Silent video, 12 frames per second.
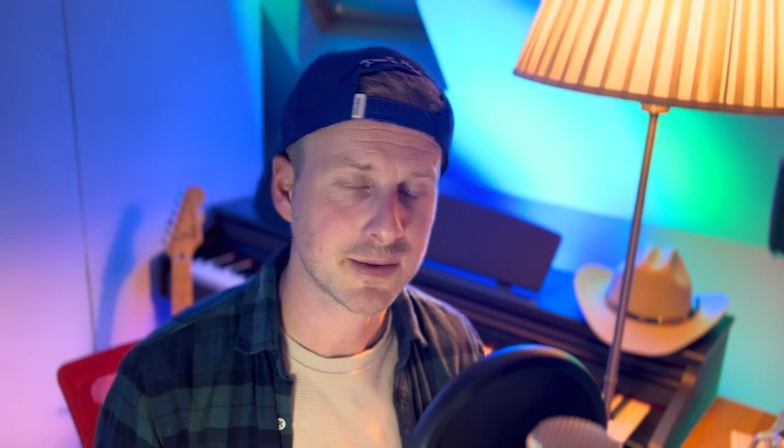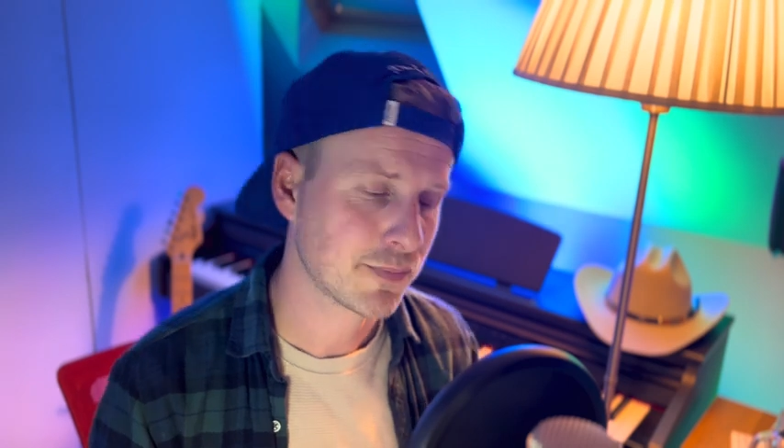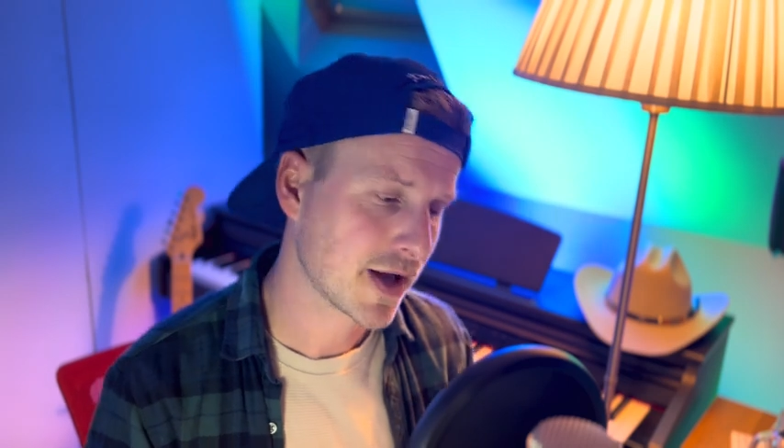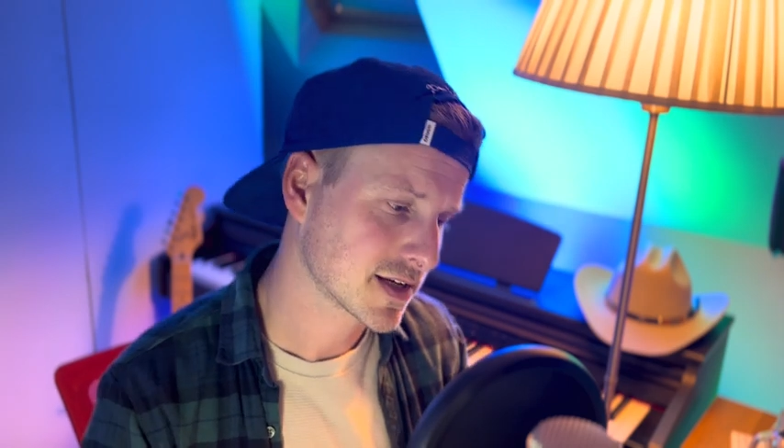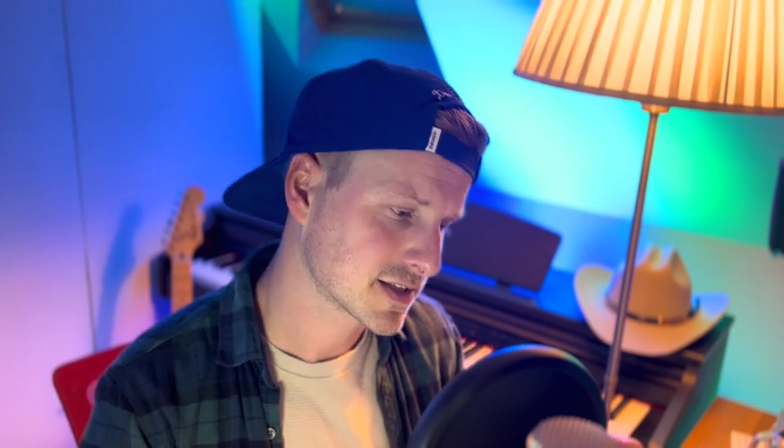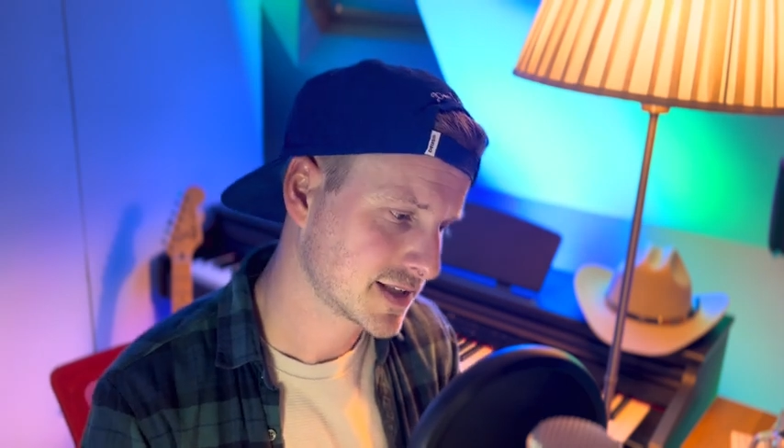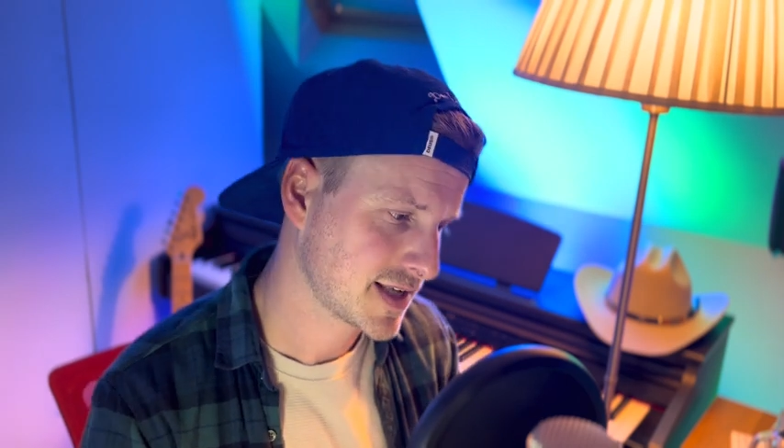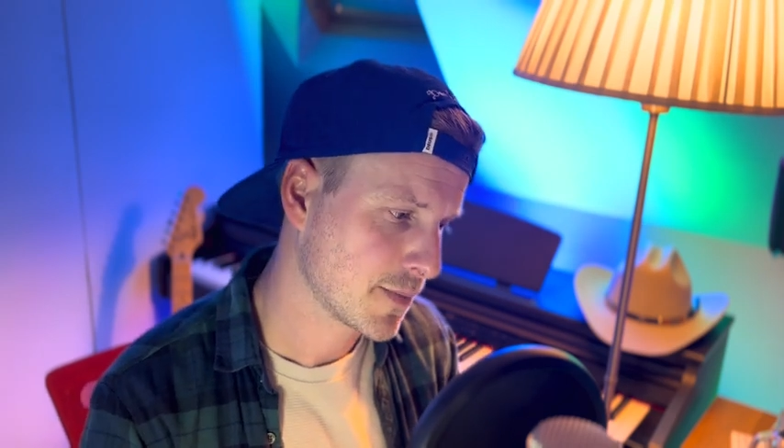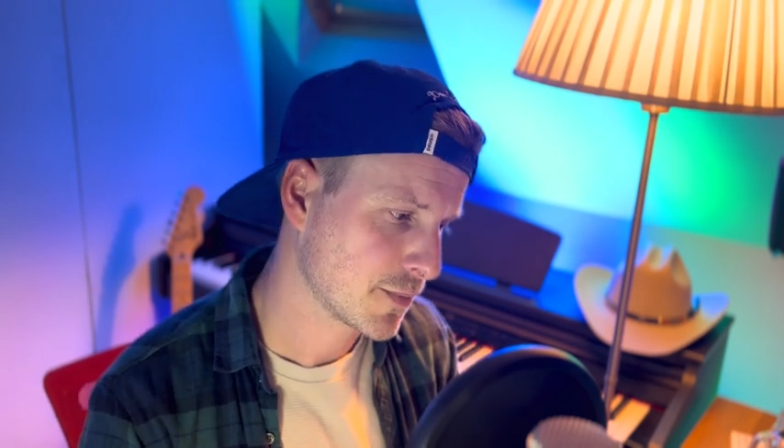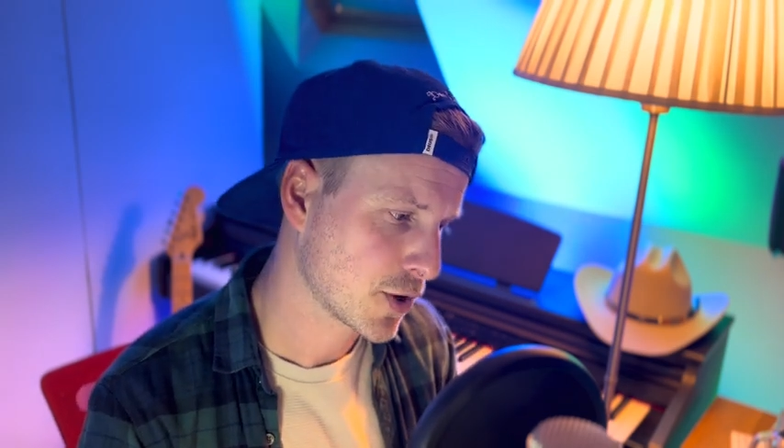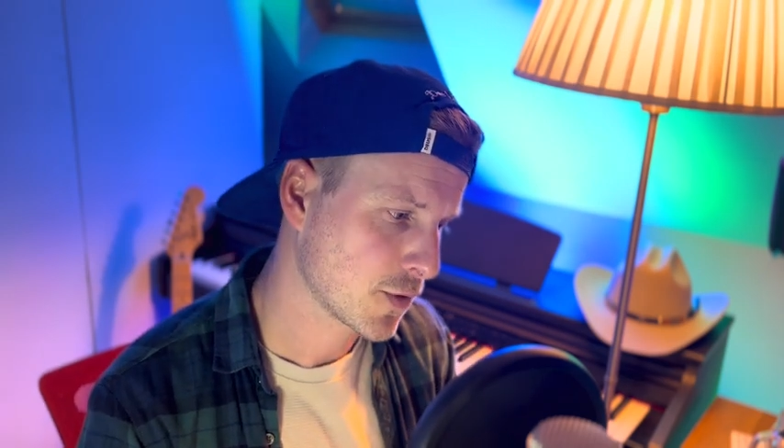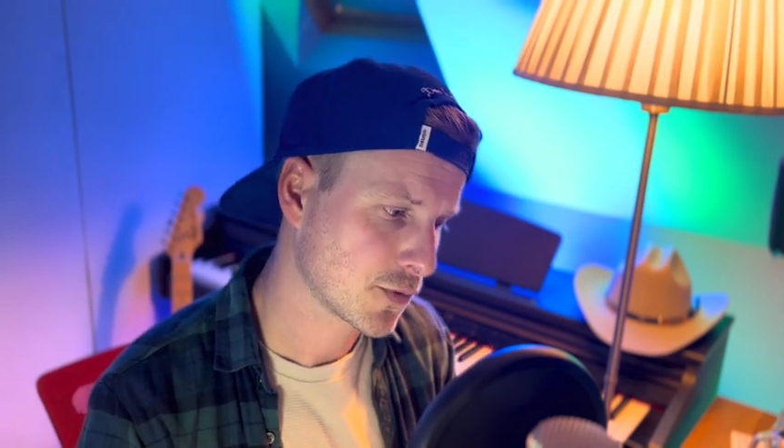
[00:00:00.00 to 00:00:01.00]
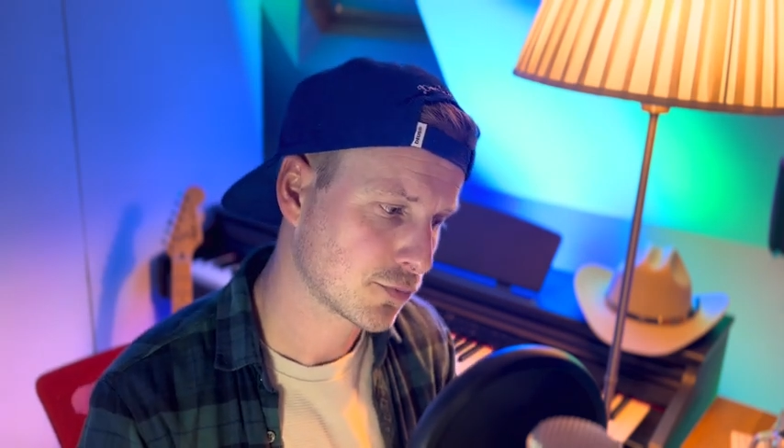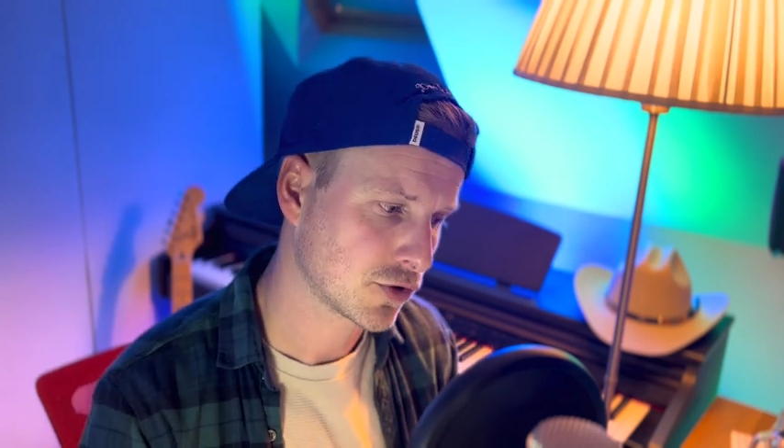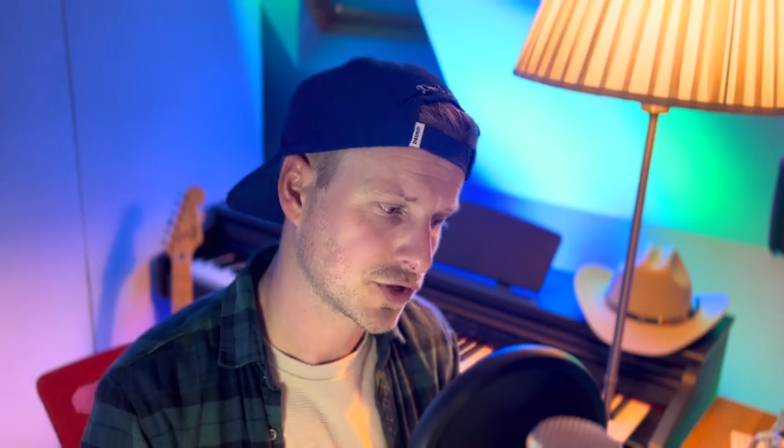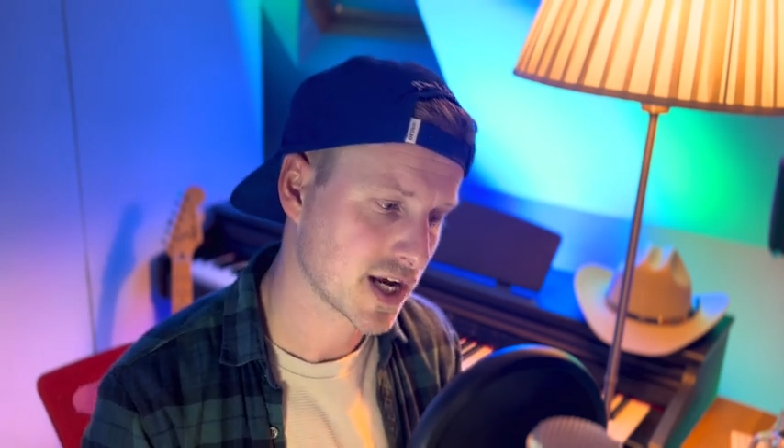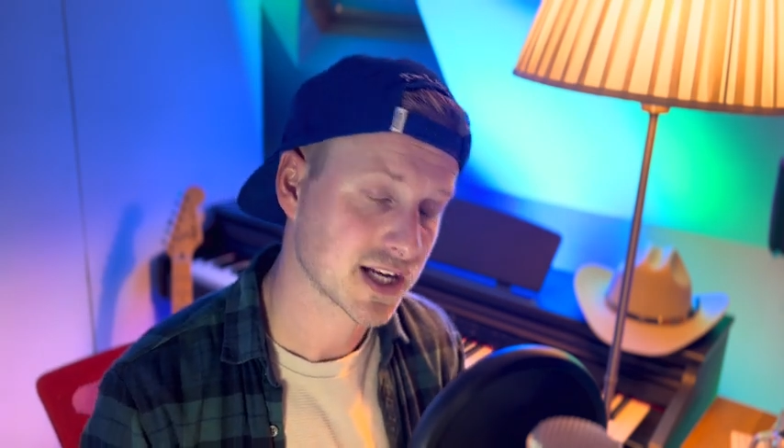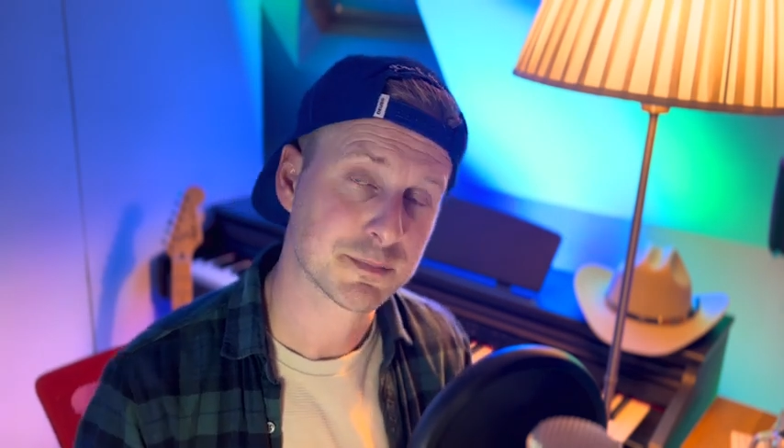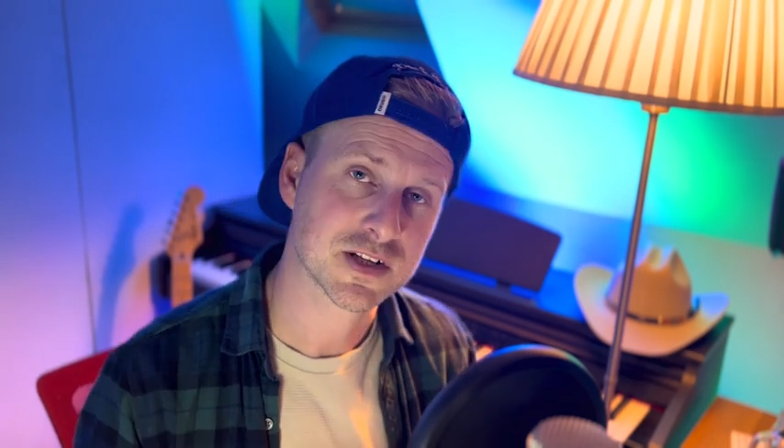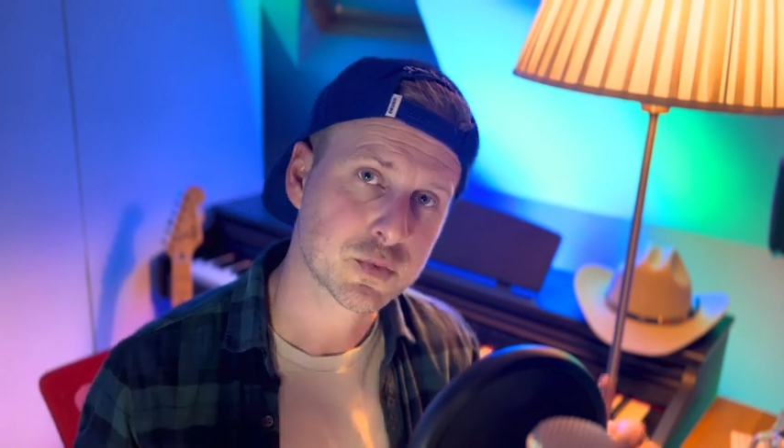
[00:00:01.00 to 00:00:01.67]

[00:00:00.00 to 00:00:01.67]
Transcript: impacts the tempo of the project